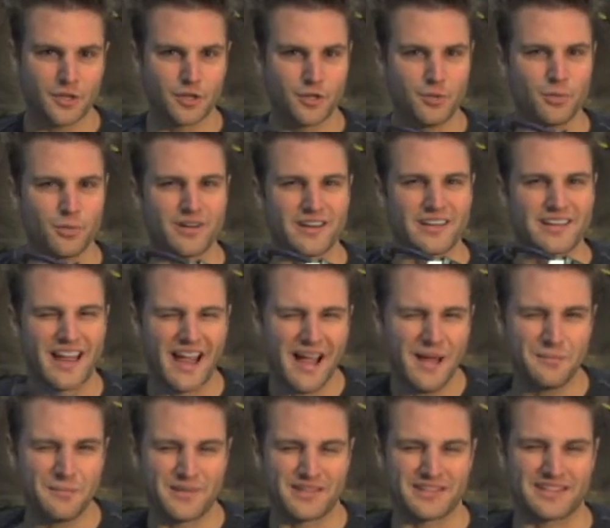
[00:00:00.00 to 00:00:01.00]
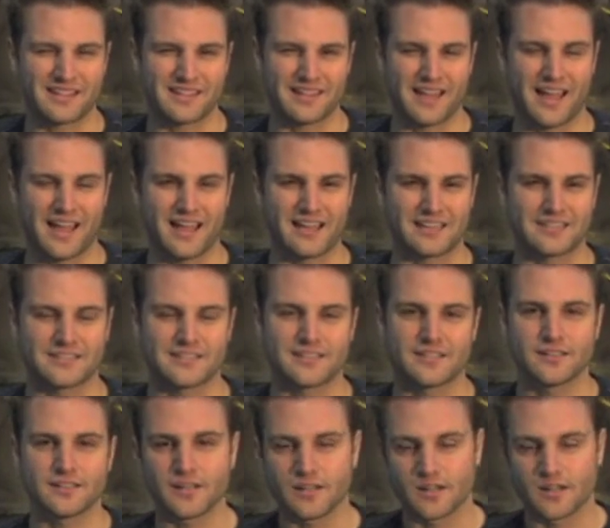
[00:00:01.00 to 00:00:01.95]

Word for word: you were not meant to last.